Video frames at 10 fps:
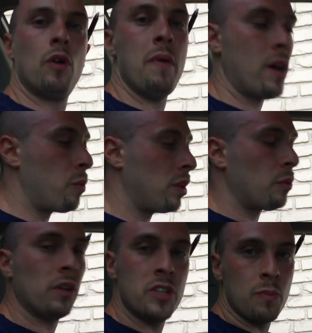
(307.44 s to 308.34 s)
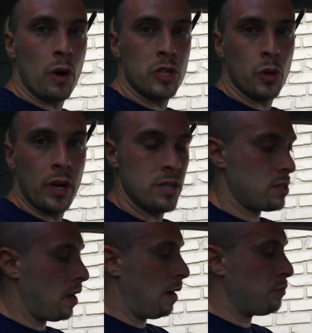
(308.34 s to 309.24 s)
through and make a really, really smart
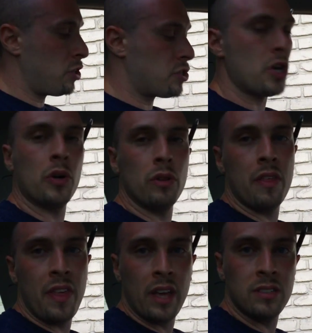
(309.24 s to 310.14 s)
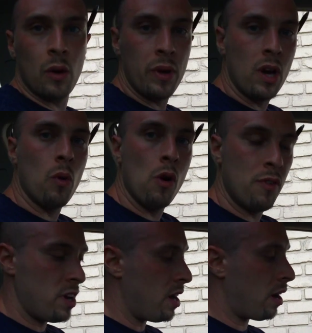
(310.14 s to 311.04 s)
choice. Um, just circle the things that we go
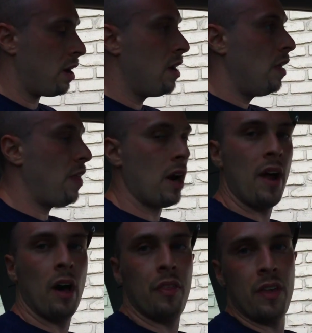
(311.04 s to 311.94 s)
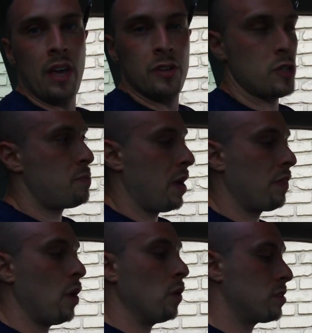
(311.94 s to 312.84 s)
over here that are healthy and just
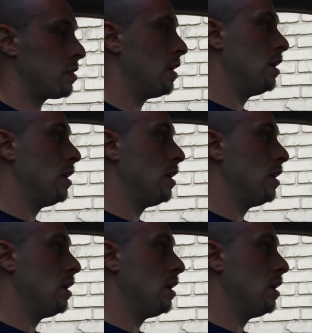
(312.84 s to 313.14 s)
pick those.